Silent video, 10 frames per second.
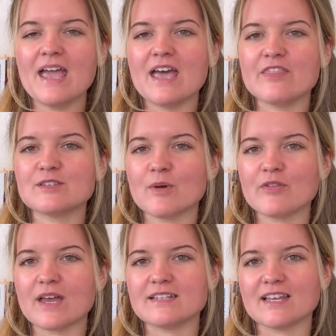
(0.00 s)
and this month
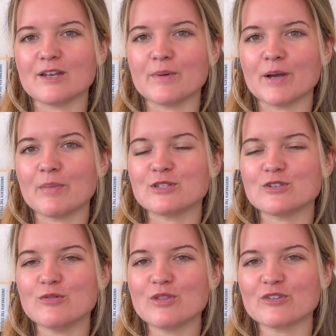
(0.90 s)
I decided to pick up
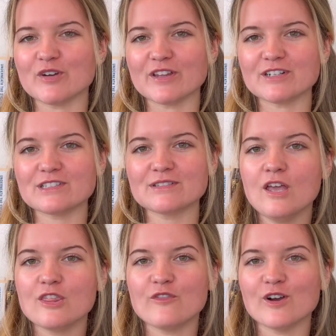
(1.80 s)
2 thrillers.
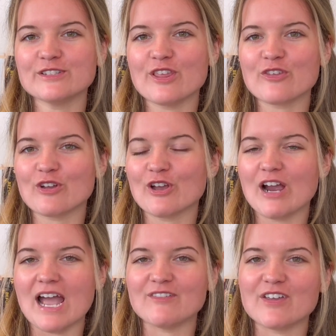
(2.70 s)
The first thriller
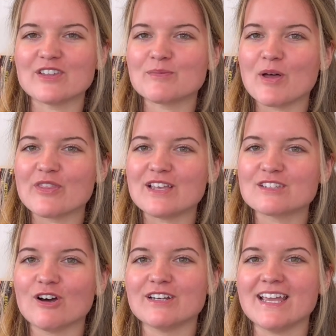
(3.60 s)
I read this month is
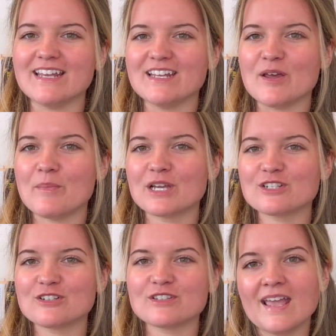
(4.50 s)
called Hidden
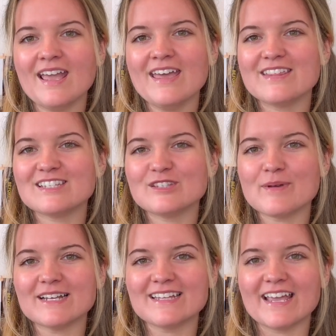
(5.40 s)
Pictures. This is
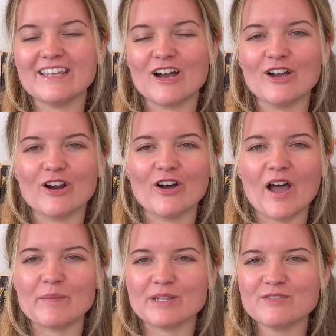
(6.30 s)
about a young girl,
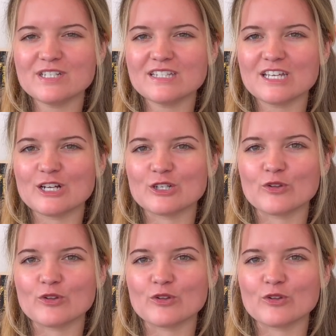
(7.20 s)
I believe she's in her